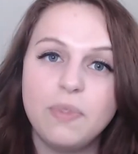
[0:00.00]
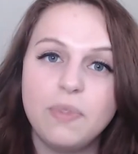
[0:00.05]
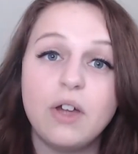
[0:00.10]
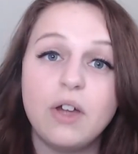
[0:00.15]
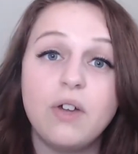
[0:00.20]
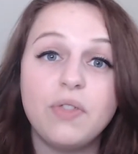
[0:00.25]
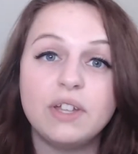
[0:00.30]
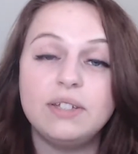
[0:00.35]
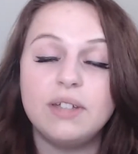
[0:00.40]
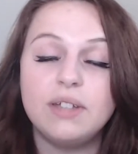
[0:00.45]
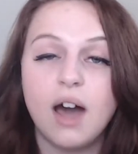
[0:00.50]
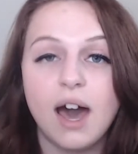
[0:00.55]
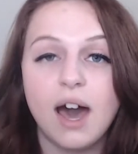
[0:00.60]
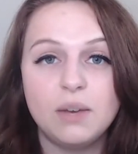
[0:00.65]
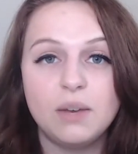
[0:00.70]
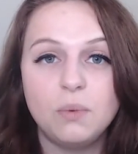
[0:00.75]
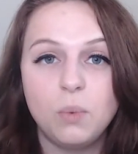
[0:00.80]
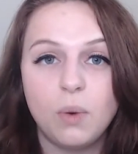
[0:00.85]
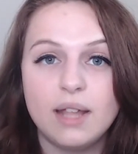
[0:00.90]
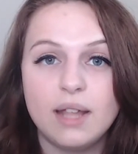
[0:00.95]
They're the
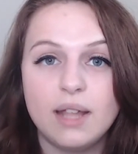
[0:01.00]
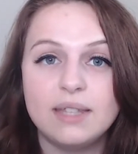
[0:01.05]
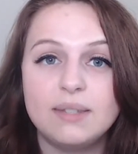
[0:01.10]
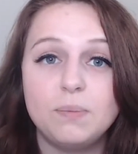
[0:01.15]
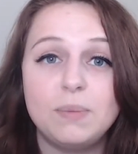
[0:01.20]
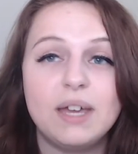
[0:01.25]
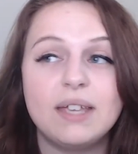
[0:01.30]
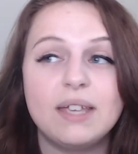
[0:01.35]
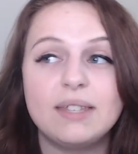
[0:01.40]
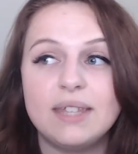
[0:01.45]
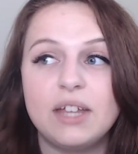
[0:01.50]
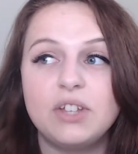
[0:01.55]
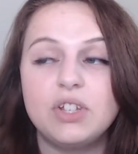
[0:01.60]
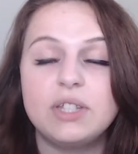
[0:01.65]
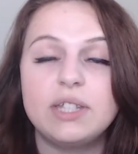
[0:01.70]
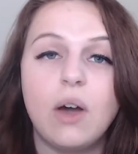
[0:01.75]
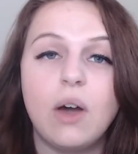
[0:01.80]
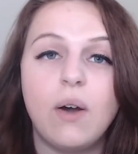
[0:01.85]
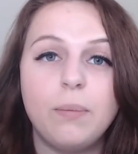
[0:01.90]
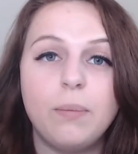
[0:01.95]
dotted ones because that's
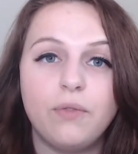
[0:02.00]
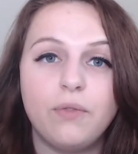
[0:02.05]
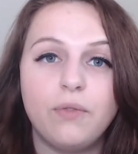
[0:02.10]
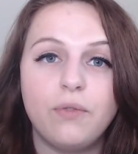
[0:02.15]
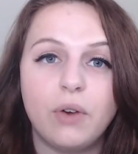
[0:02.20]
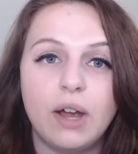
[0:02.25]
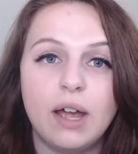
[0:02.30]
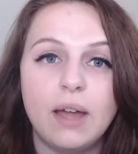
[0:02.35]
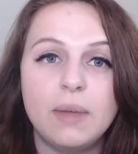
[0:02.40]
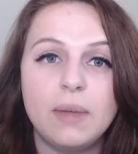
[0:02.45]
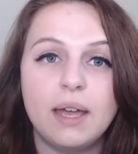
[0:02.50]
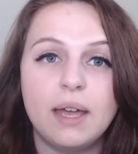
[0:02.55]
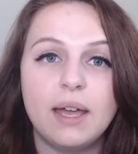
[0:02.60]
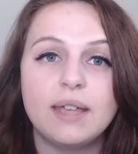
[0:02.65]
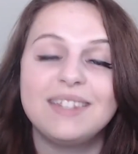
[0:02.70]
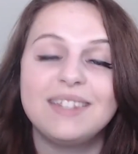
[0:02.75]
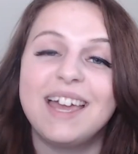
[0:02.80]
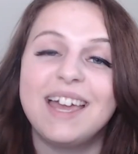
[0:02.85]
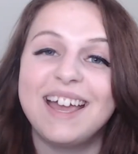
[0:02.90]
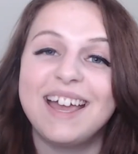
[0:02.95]
just how I prefer it,
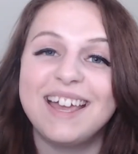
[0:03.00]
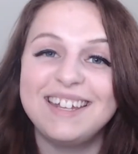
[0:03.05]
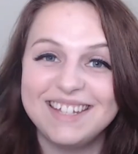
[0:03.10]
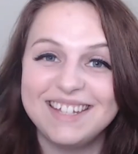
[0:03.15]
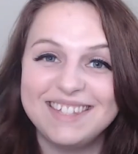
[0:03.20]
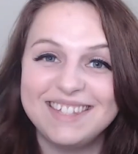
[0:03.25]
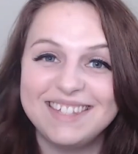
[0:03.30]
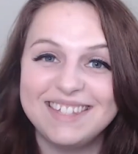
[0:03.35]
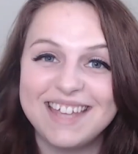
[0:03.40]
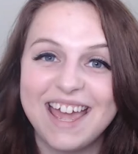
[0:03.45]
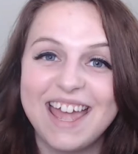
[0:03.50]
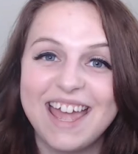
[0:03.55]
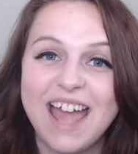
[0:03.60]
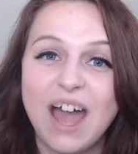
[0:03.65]
because like I did say,